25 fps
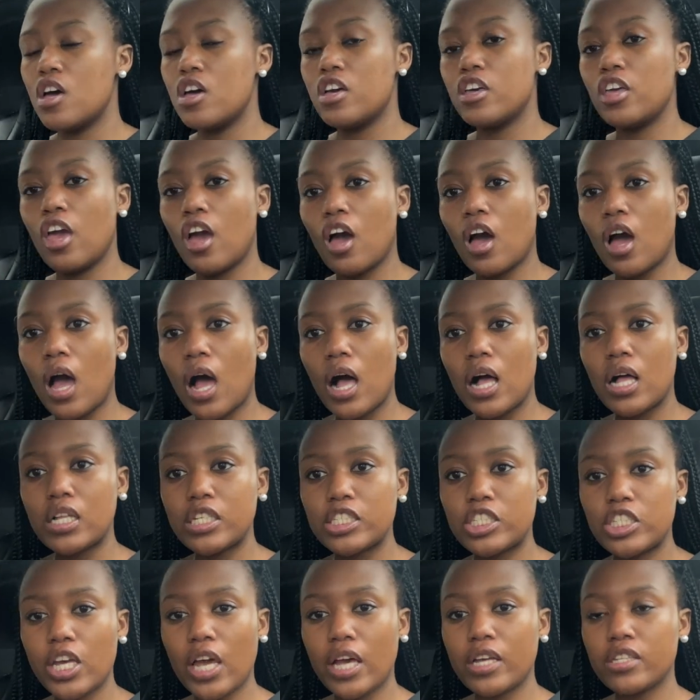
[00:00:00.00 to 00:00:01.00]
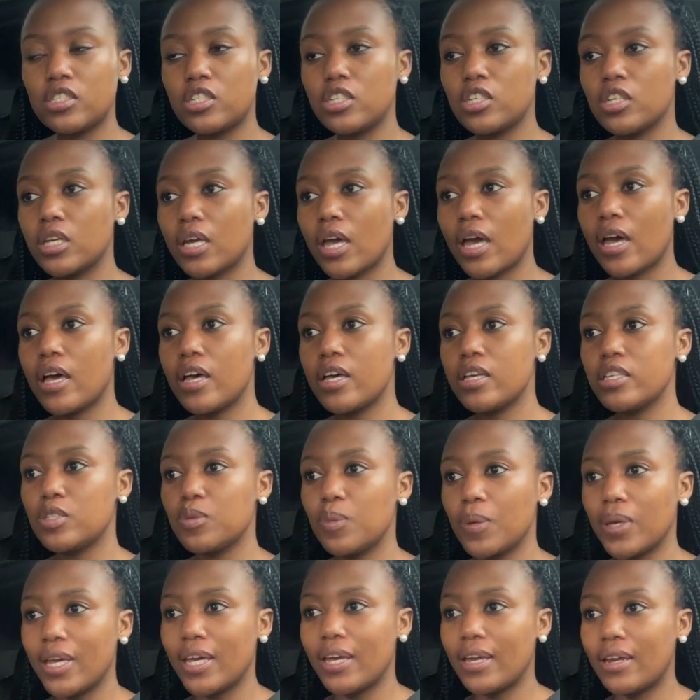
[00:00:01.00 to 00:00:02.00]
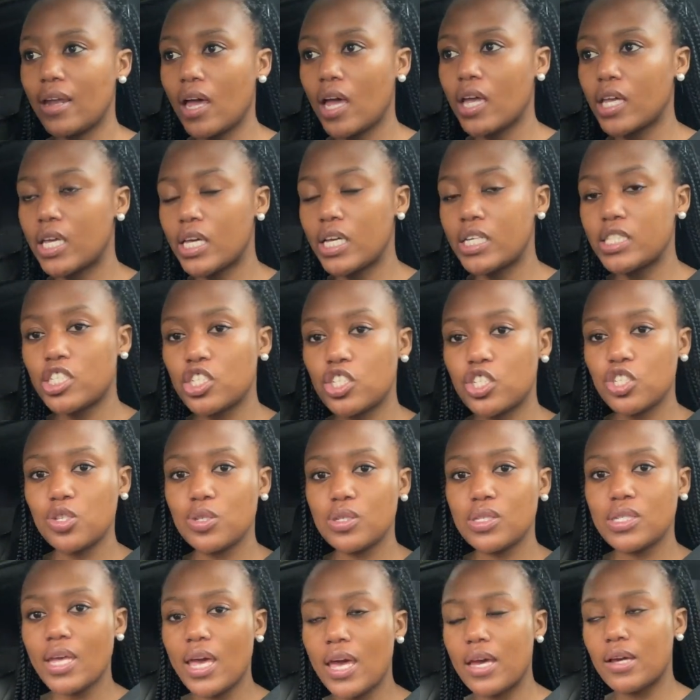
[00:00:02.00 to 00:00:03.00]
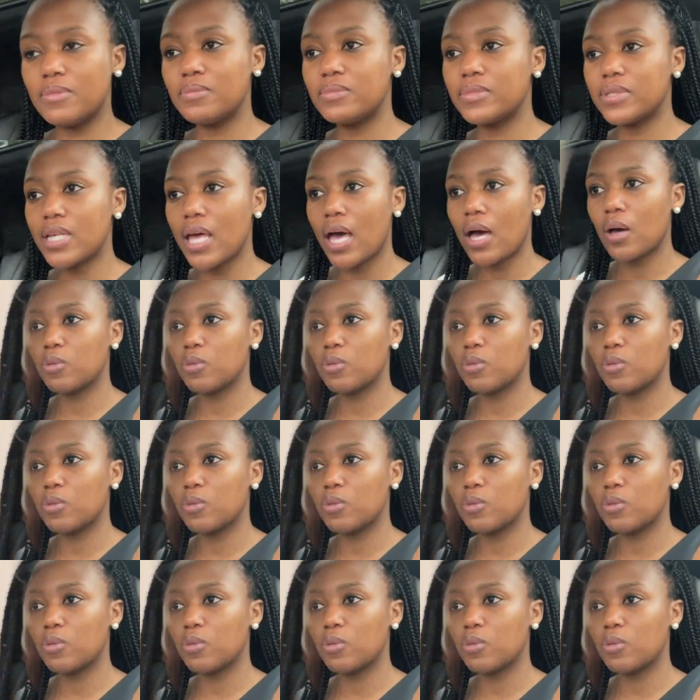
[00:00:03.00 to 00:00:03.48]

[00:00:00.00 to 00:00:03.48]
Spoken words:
yeah, I'll chat to you guys when I get to Sam's.